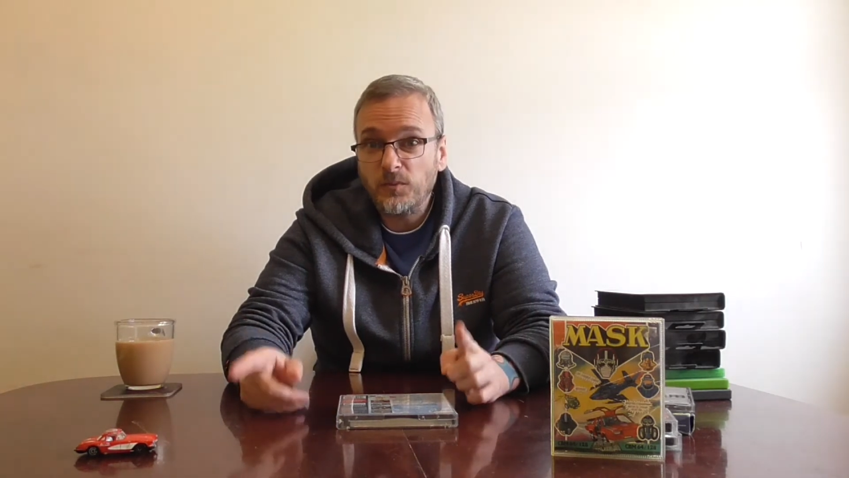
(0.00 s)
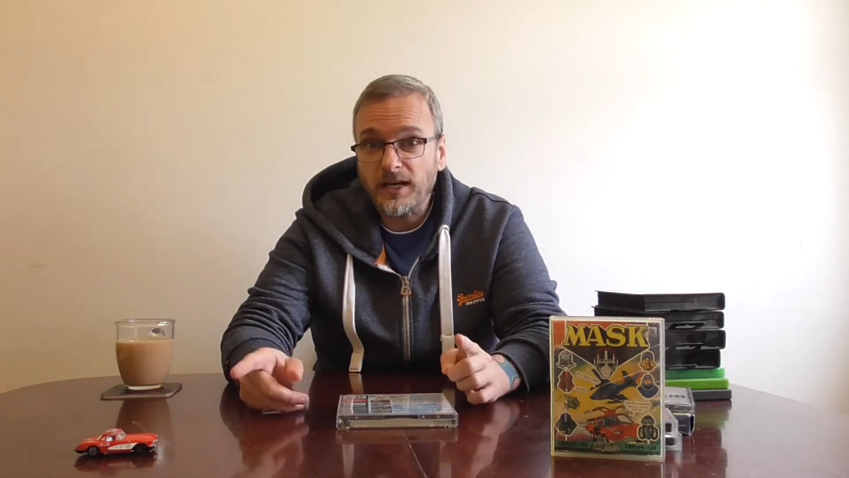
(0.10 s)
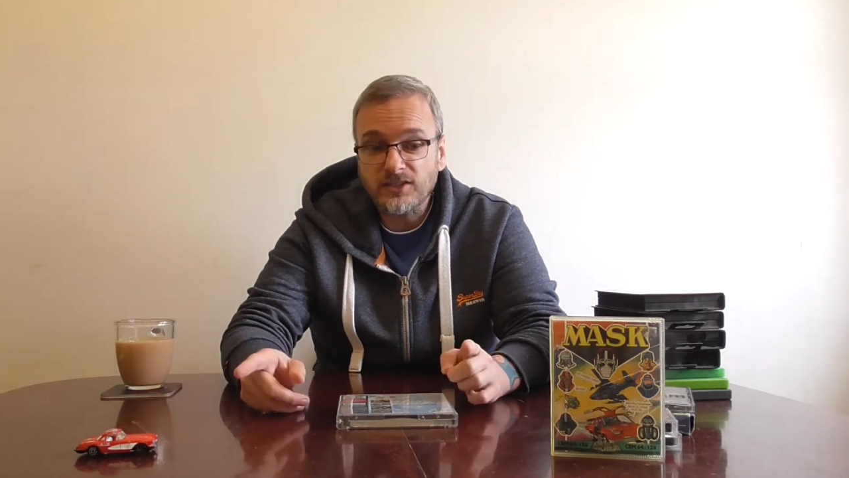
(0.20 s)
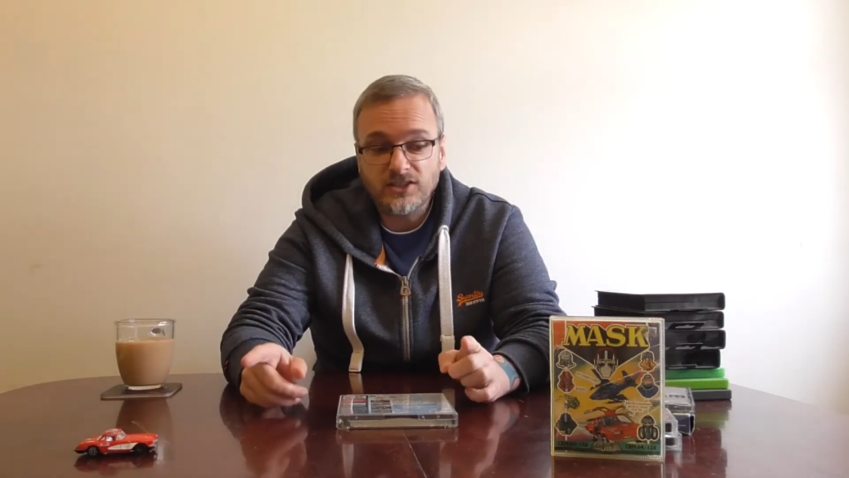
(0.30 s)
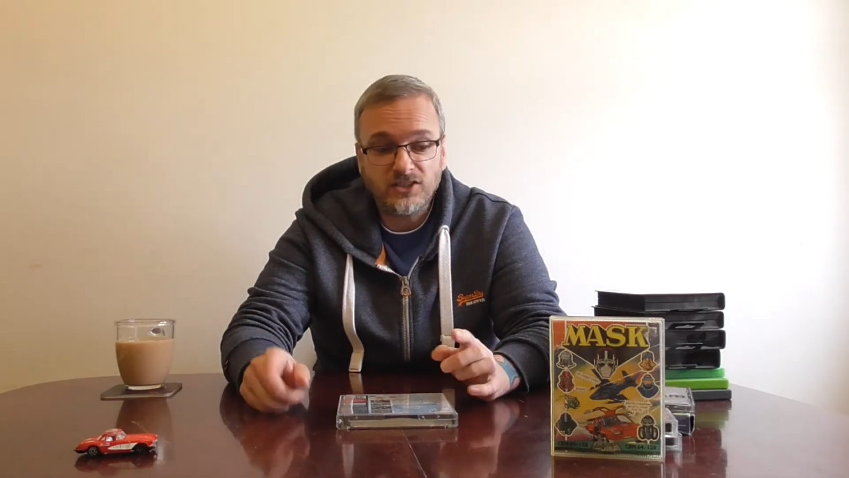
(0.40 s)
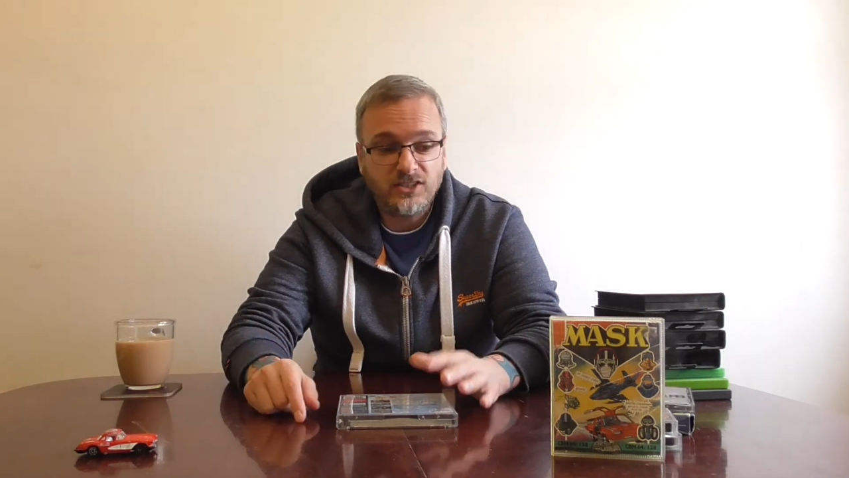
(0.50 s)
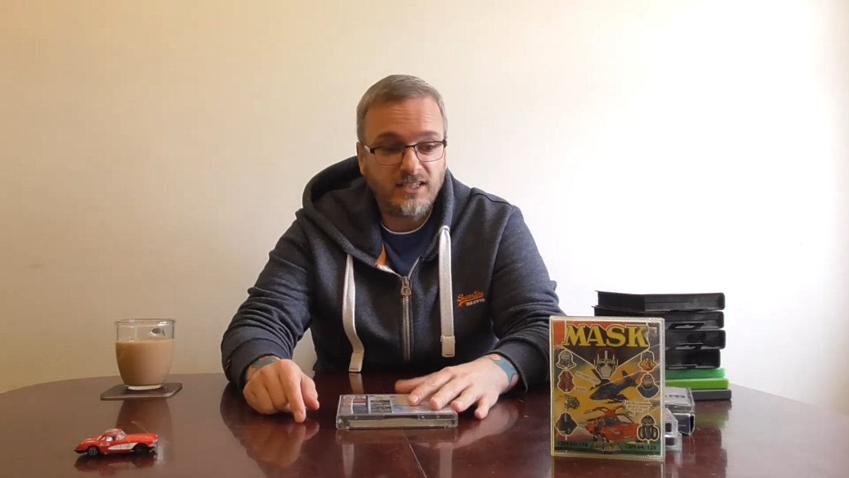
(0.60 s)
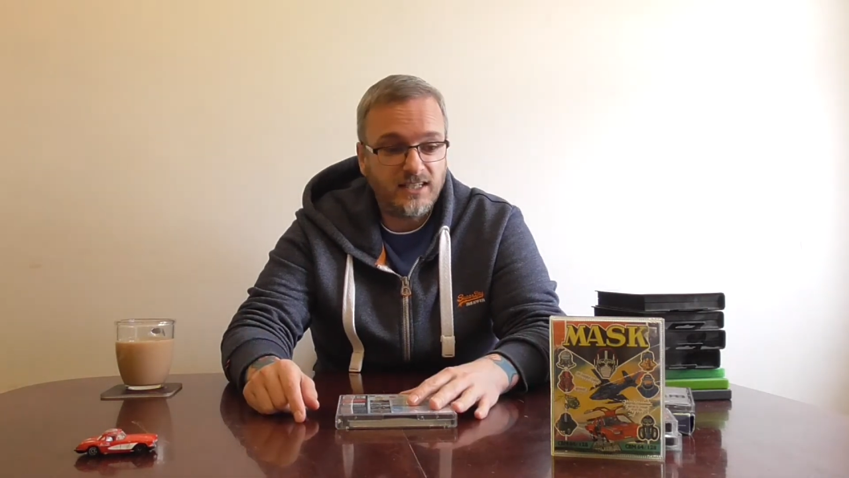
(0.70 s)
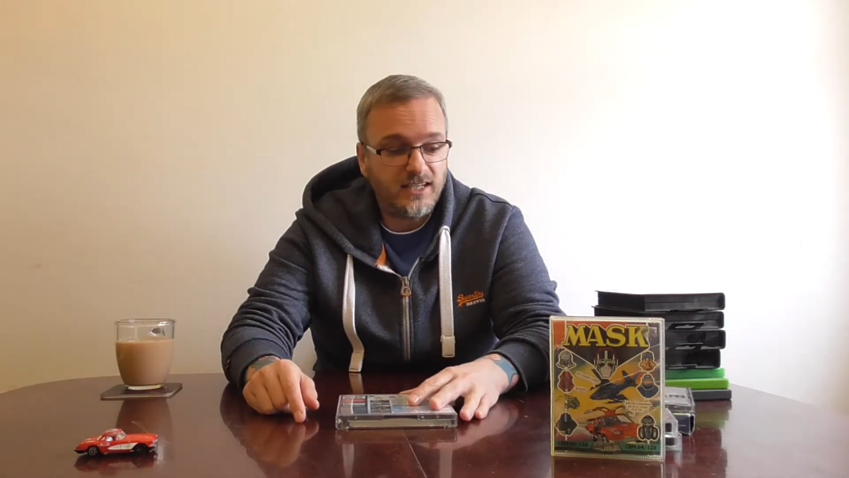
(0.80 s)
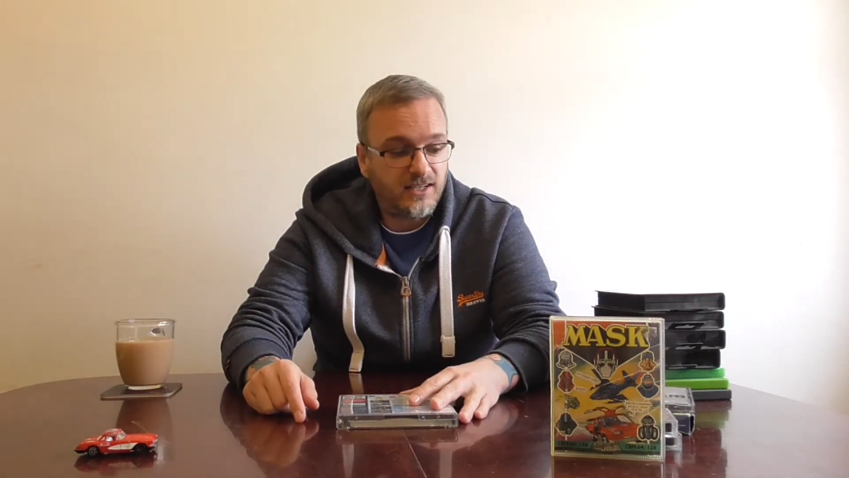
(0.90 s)
back to the
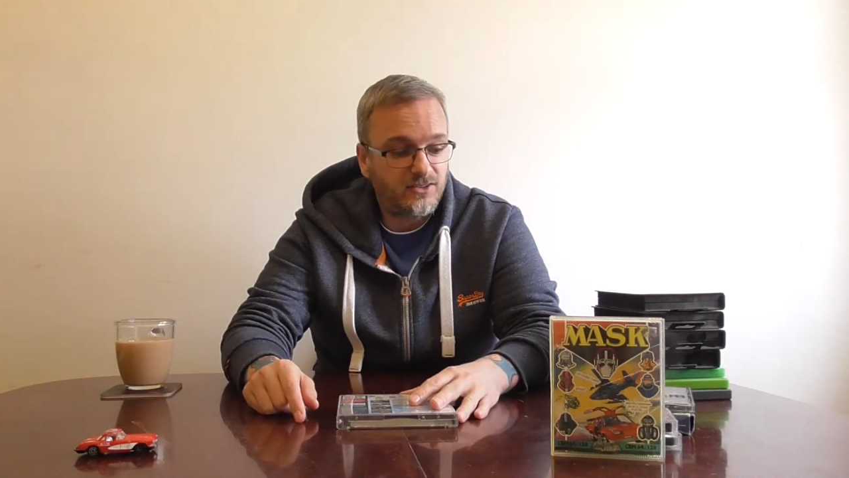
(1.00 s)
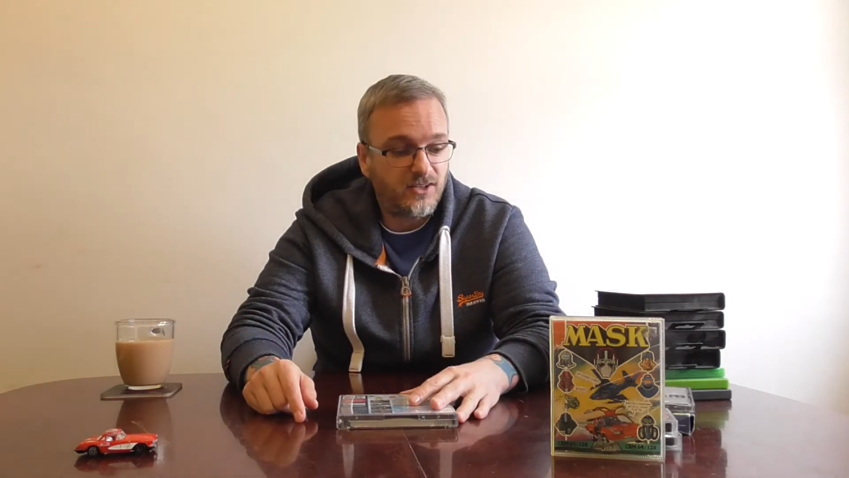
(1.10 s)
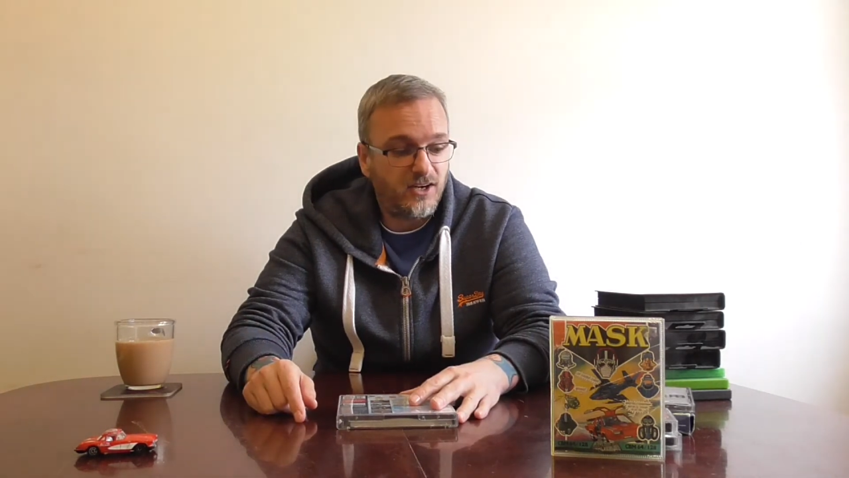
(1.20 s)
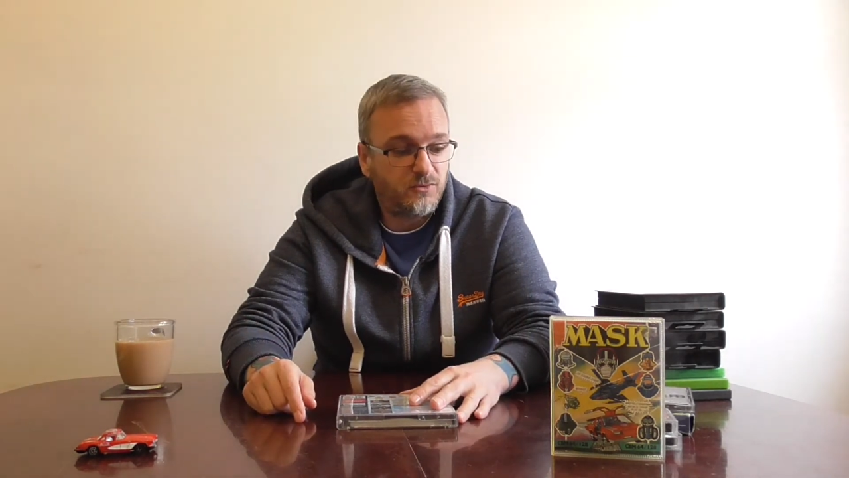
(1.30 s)
CEX that I